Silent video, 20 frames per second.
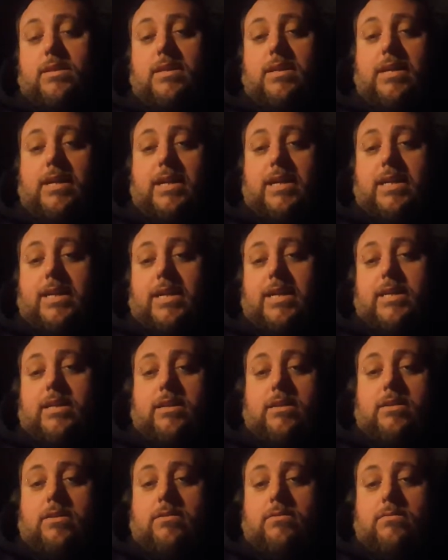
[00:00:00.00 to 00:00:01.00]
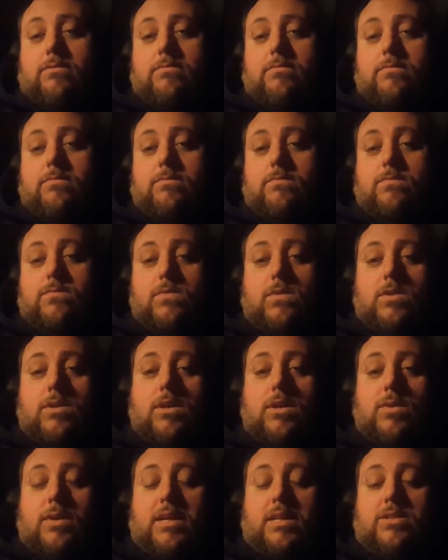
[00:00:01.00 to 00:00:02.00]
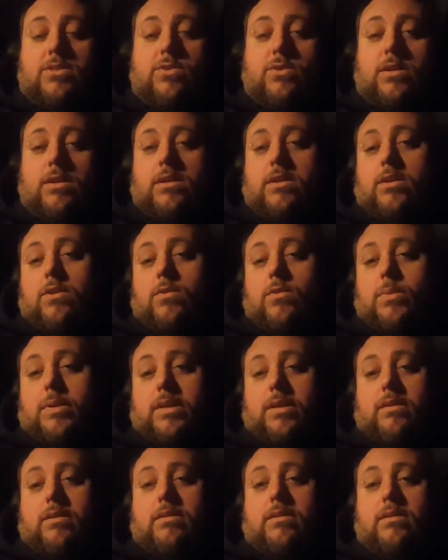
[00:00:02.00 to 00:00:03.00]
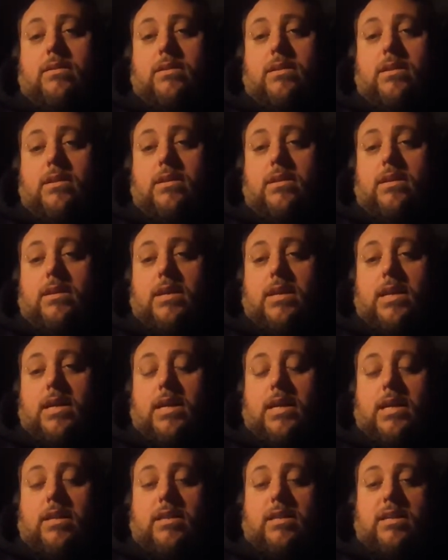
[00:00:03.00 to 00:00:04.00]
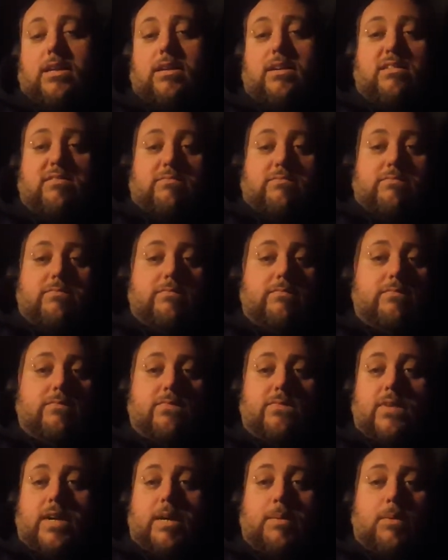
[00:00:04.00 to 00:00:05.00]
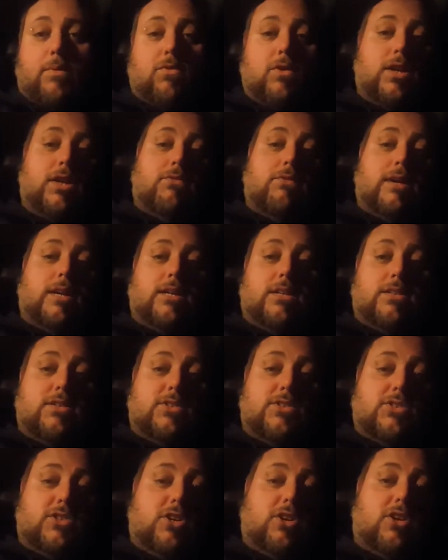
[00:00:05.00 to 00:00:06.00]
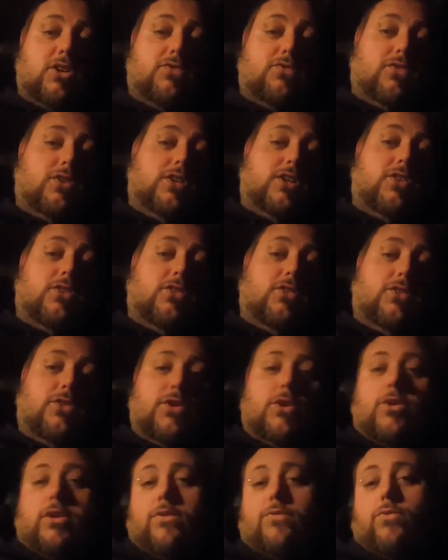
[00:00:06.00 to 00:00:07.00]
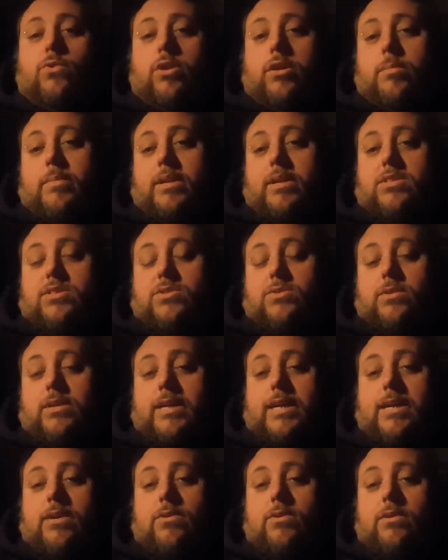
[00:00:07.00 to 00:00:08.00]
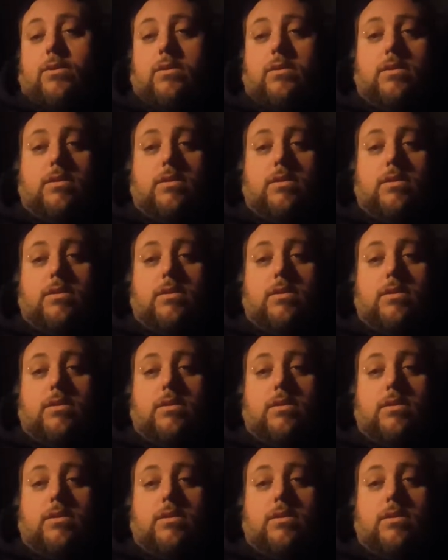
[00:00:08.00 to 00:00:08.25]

and kind of go into it a little bit. And then I'd be running around into the surge for another 30, 40 minutes to an hour,